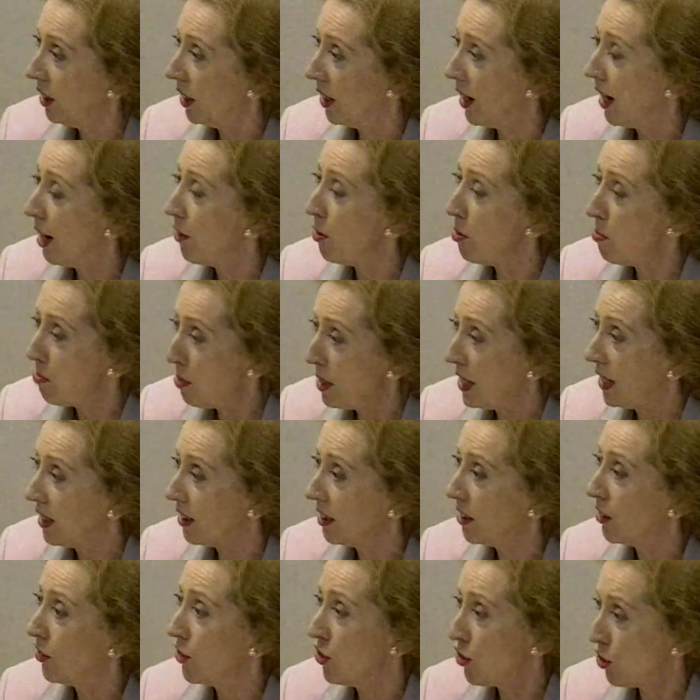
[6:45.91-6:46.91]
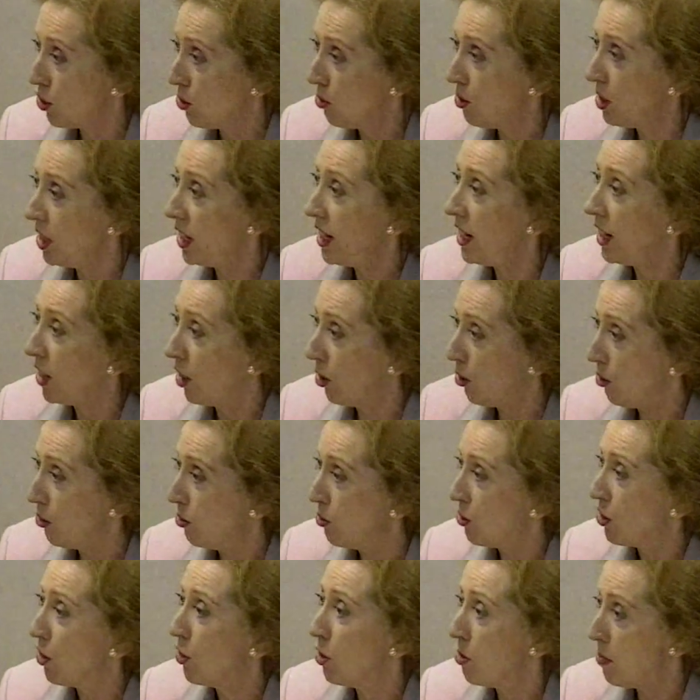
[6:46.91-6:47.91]
And I repeat, the sooner he
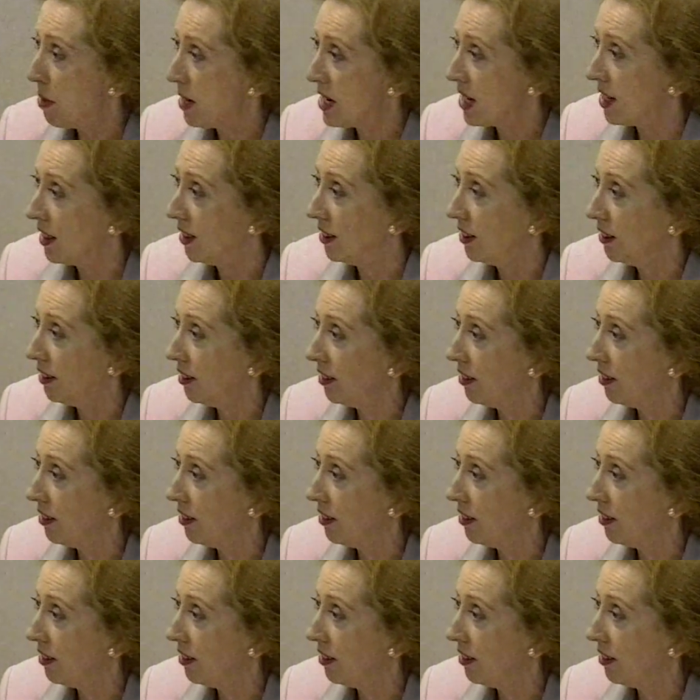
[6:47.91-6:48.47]
goes, the better.